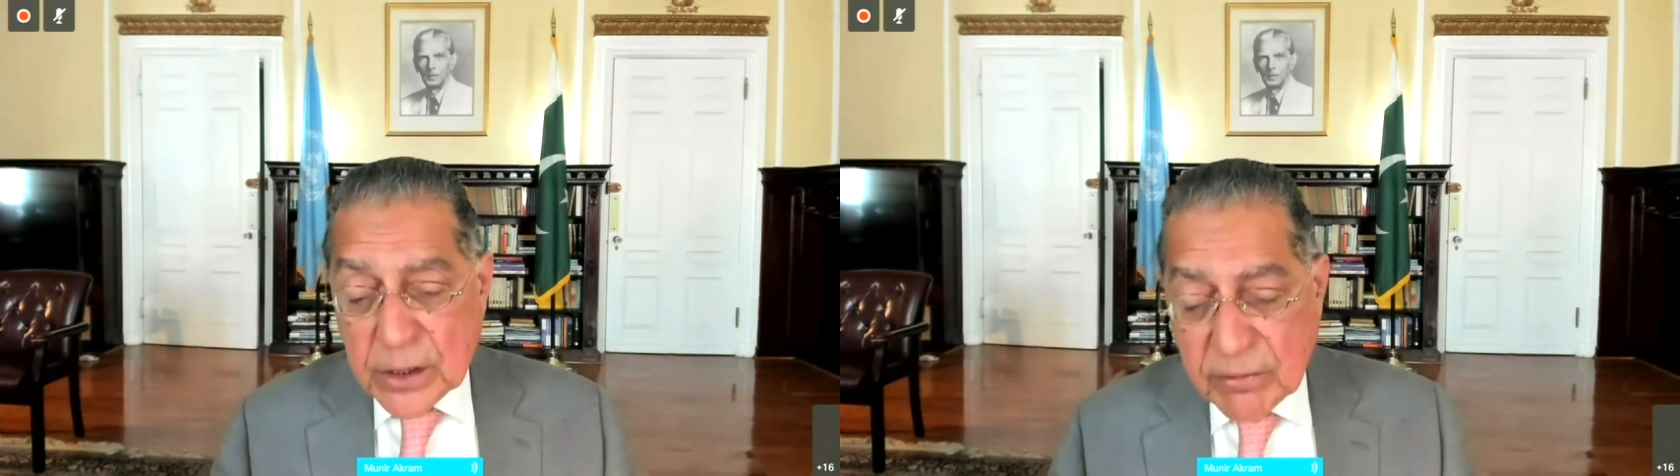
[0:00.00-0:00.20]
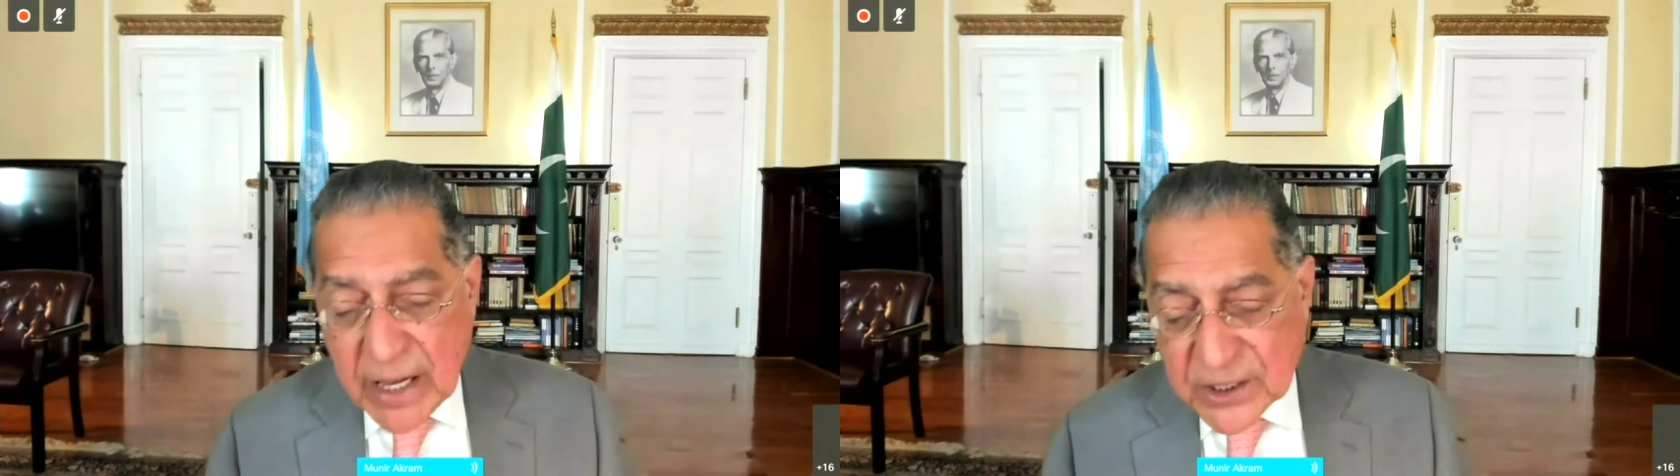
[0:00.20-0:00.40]

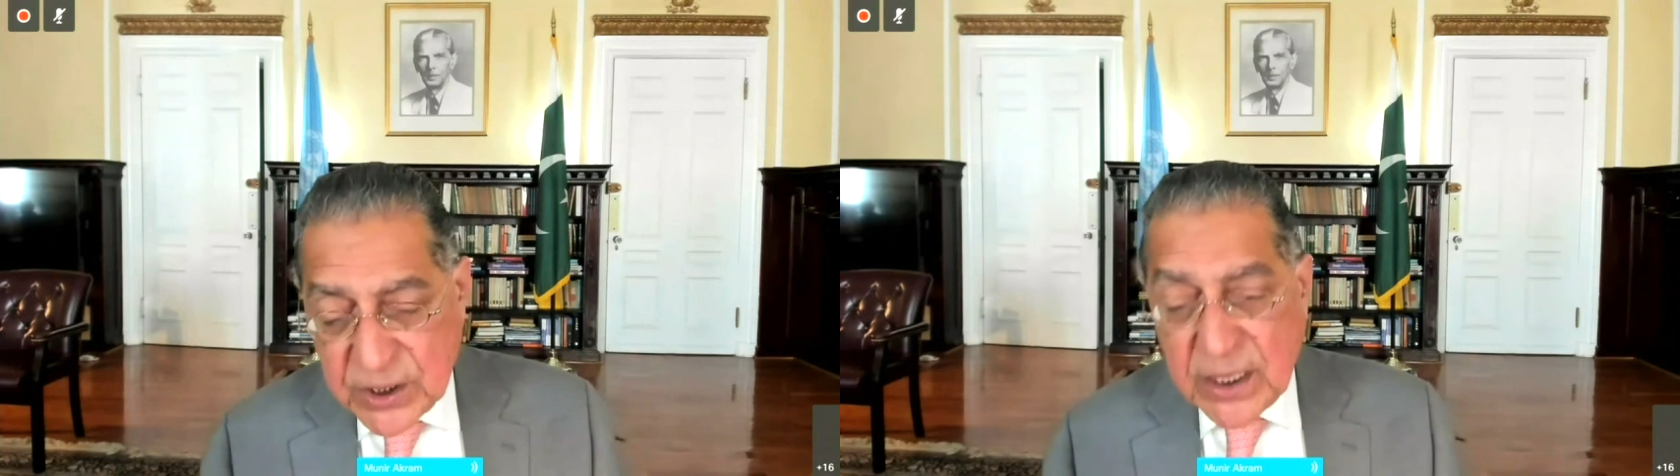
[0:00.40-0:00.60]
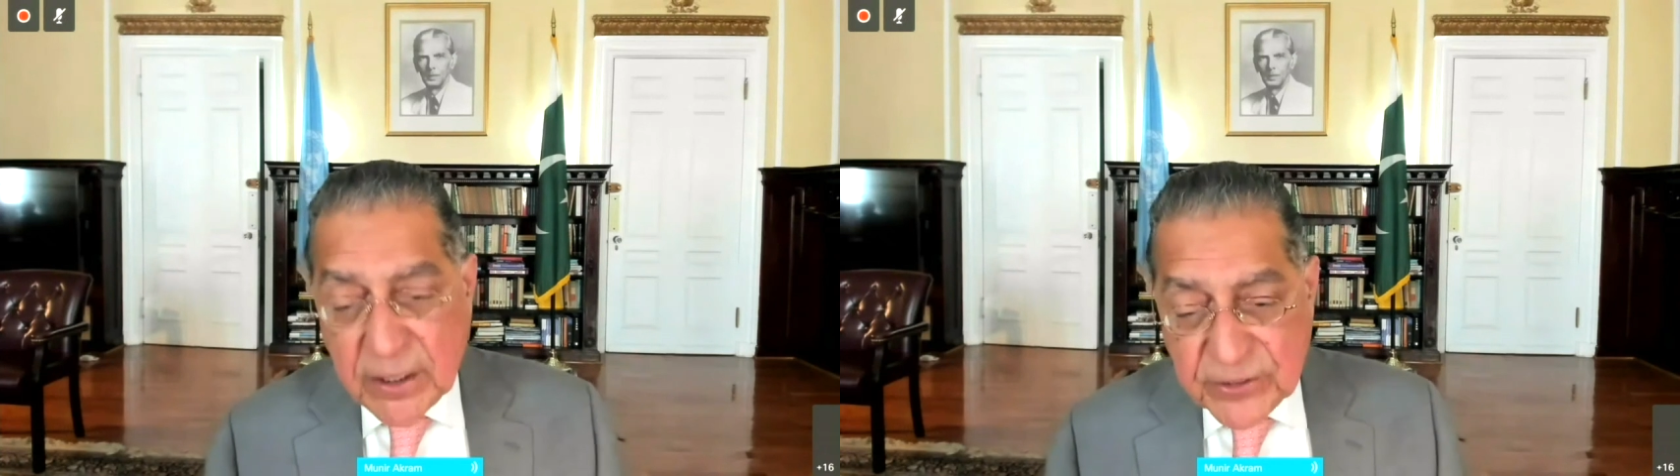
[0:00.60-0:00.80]
the
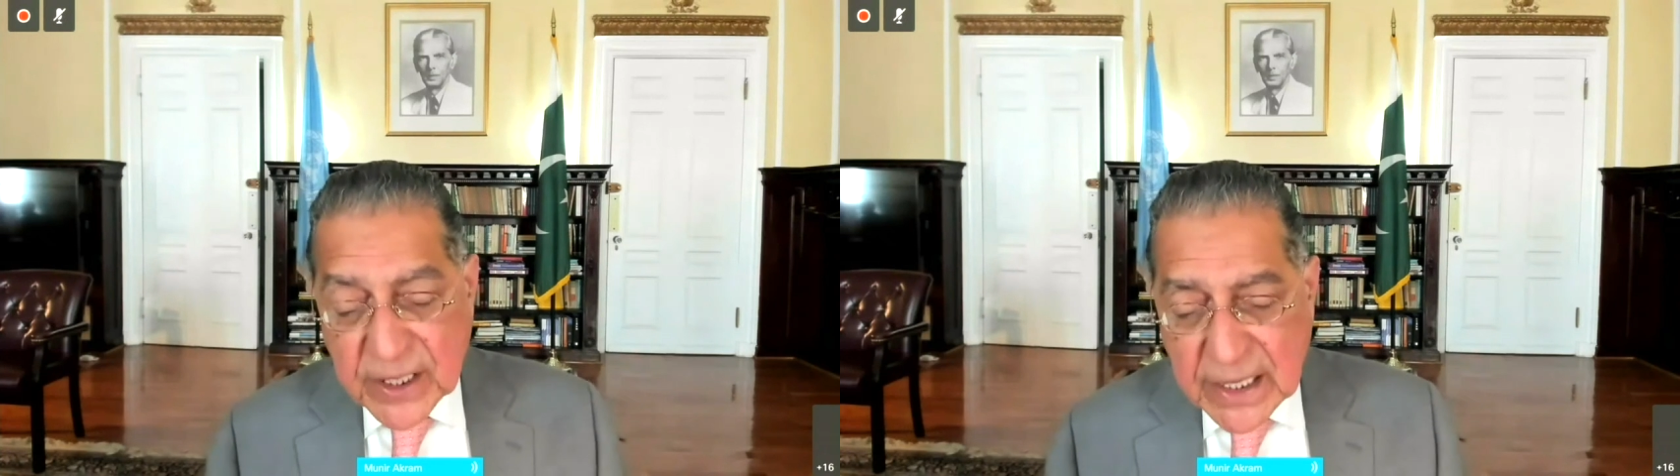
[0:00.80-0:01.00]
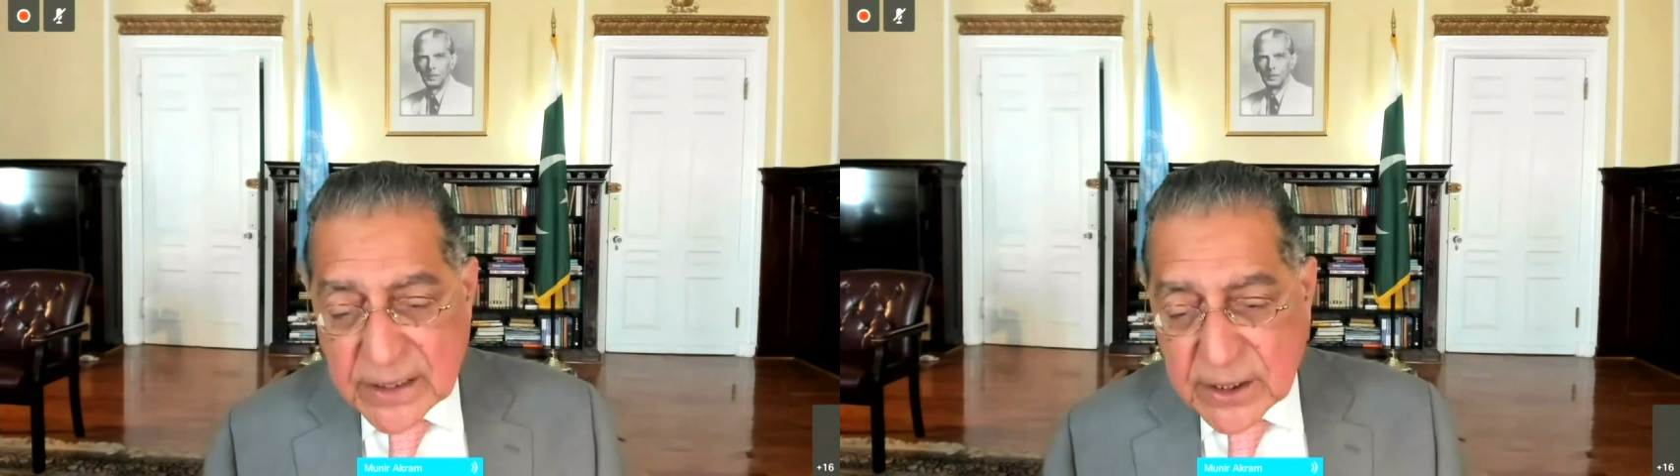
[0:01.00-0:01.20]
vaccine
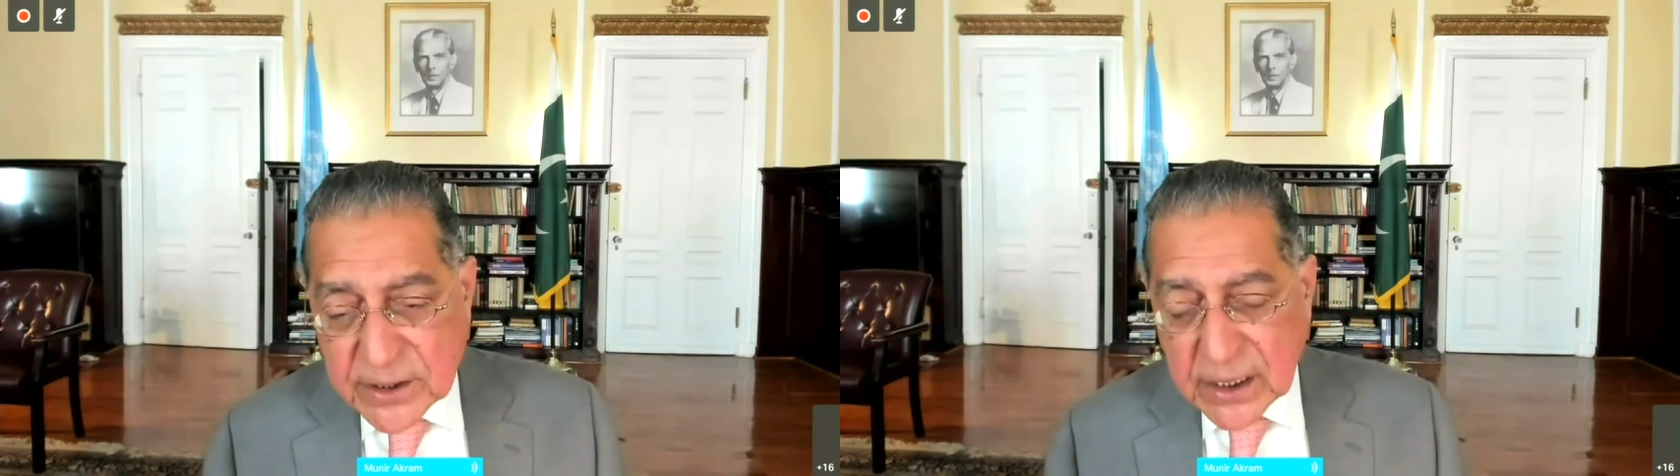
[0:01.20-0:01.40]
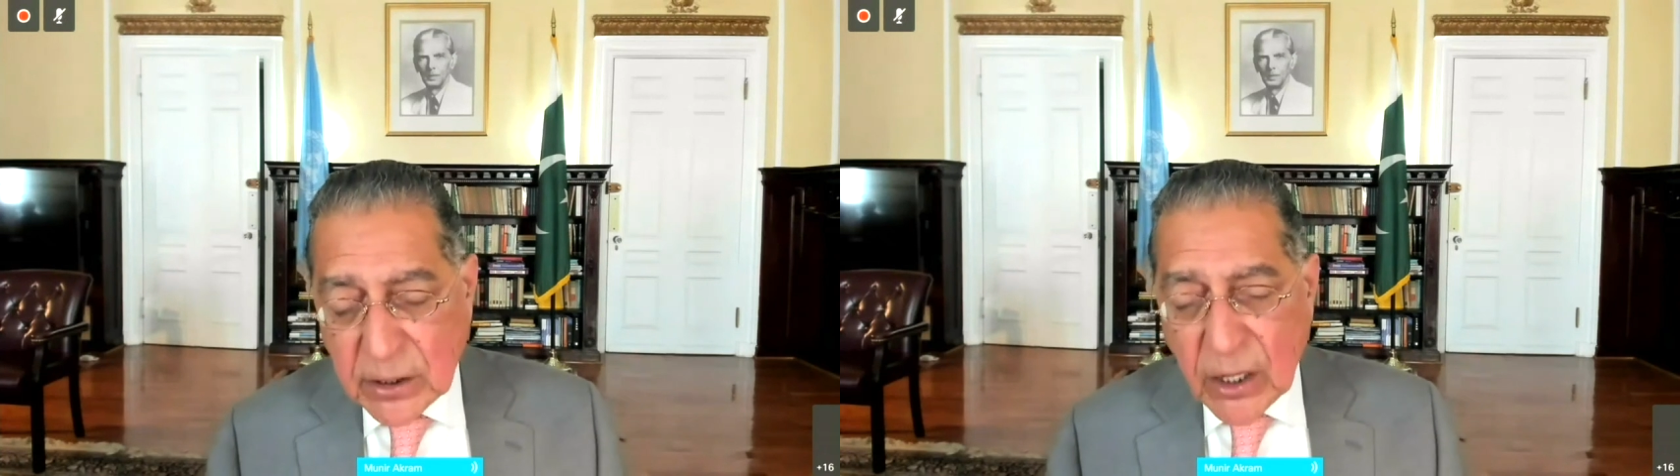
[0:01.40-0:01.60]
if they
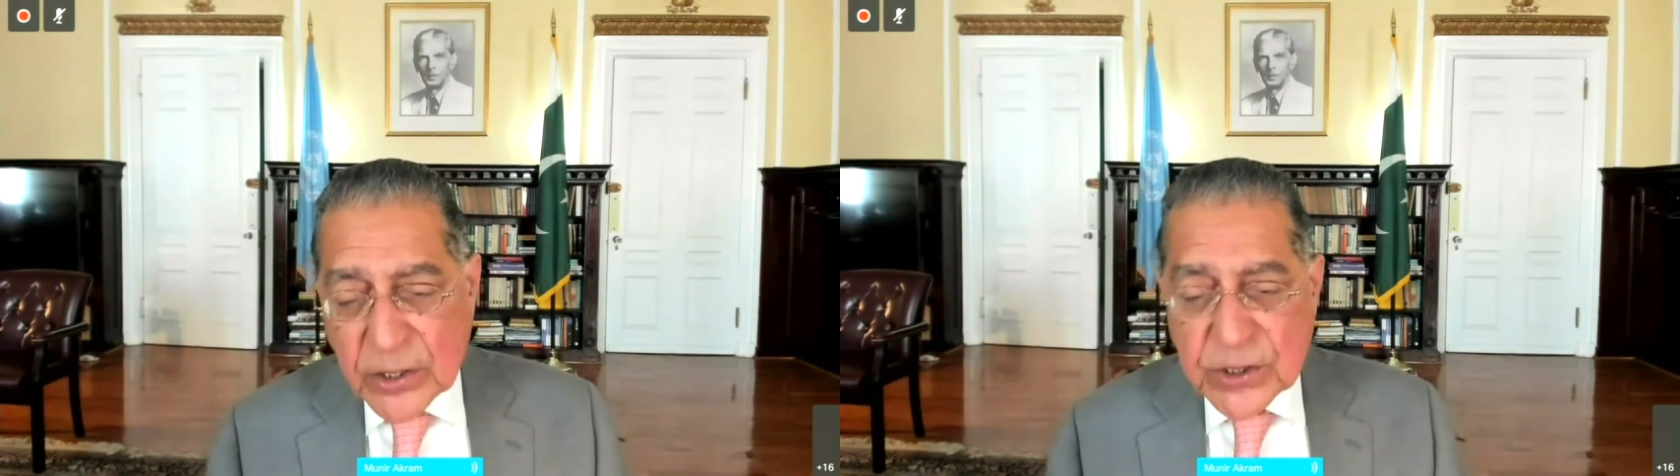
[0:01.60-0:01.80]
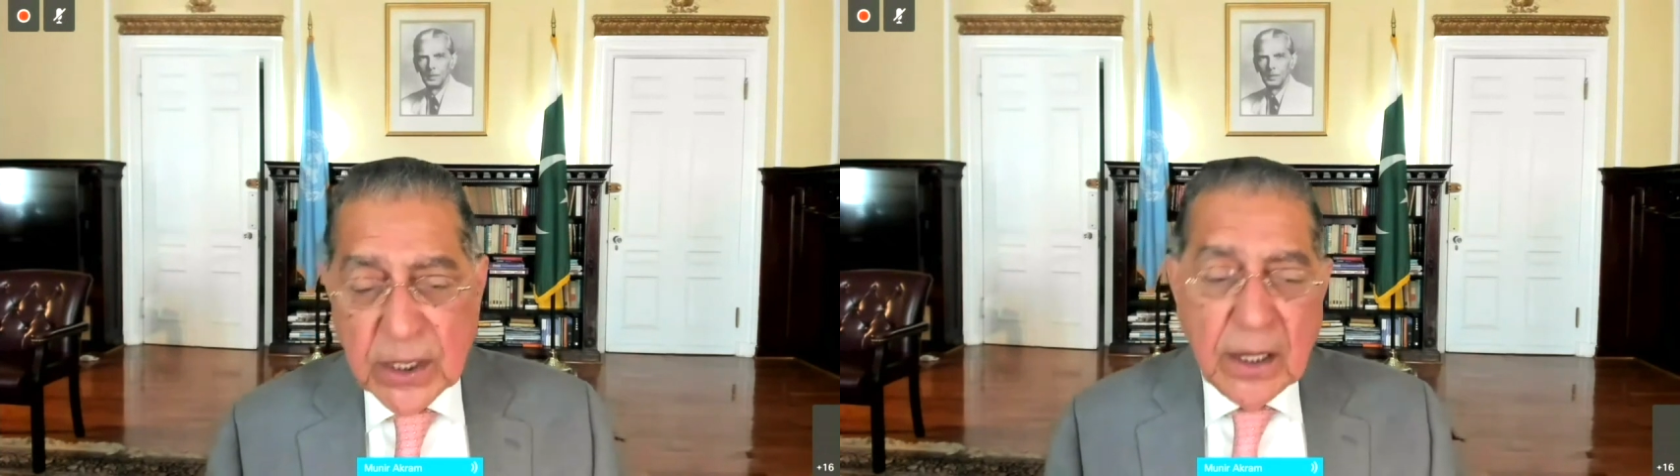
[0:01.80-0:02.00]
get the
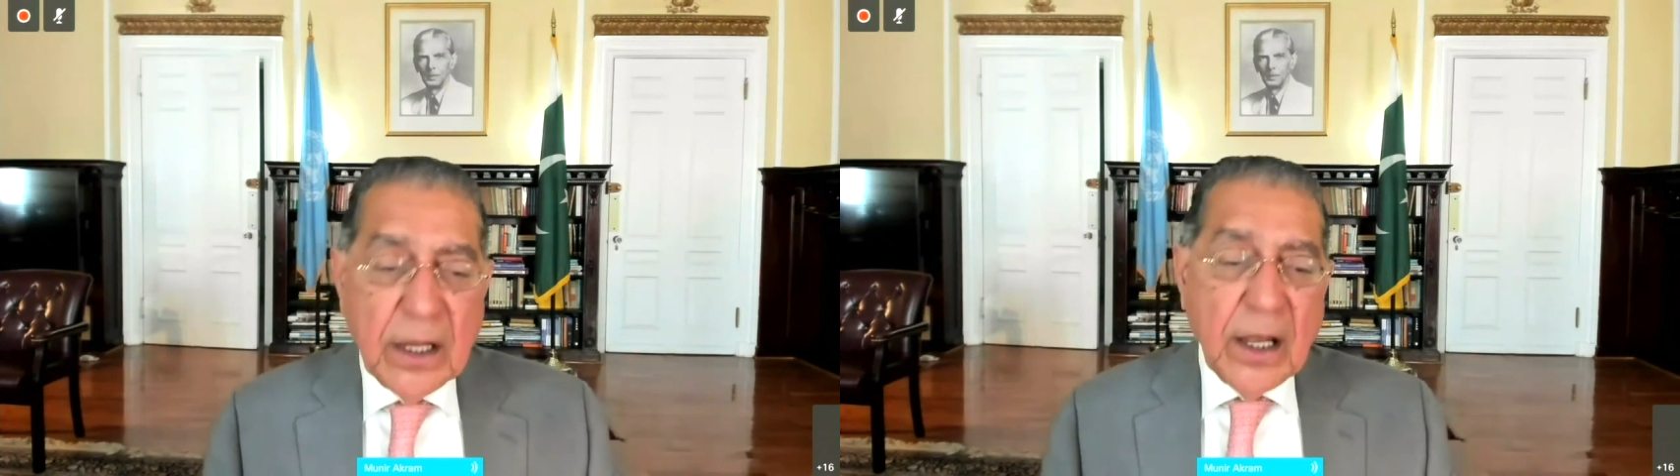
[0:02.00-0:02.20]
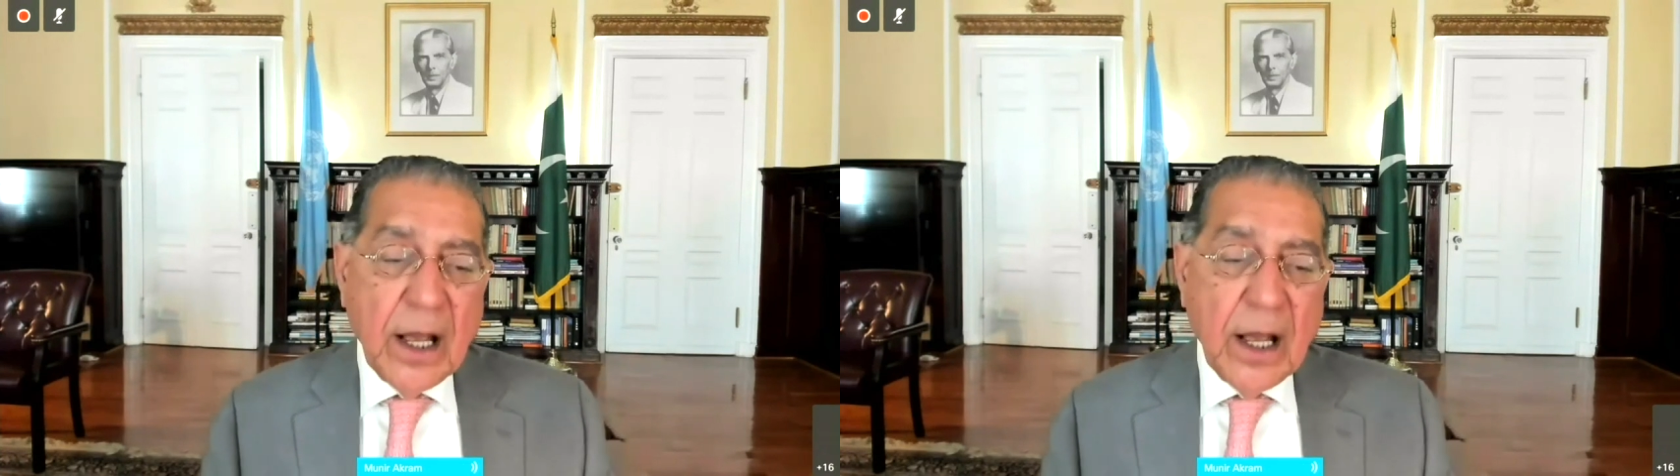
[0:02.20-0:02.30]
technology.